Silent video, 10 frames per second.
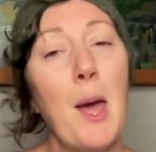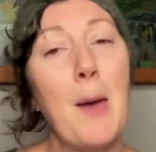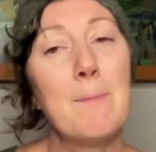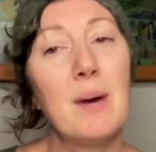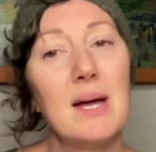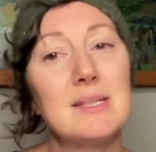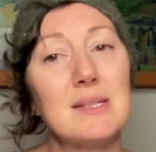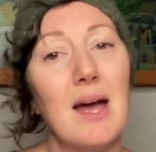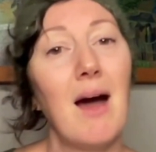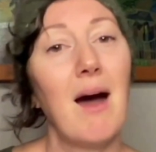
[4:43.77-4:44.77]
But
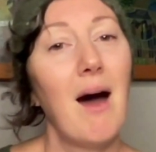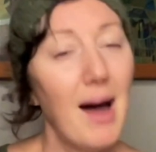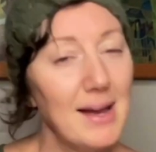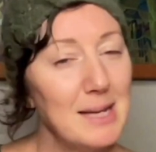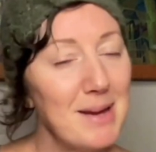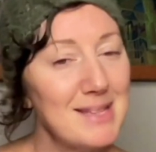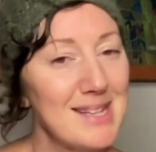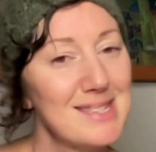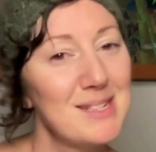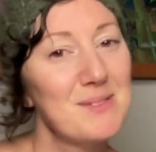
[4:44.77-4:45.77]
hiding my
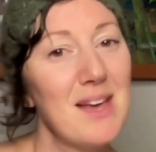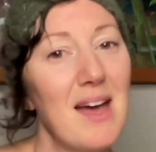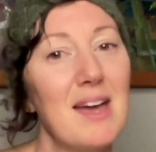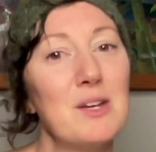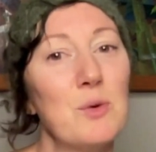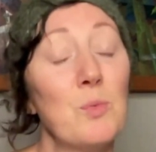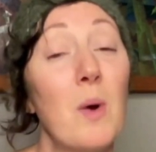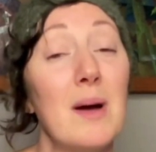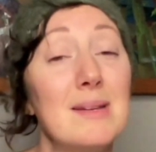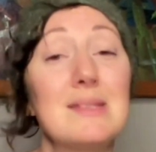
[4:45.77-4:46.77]
sensitive side
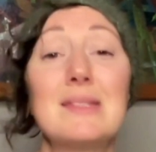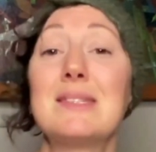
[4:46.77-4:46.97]
was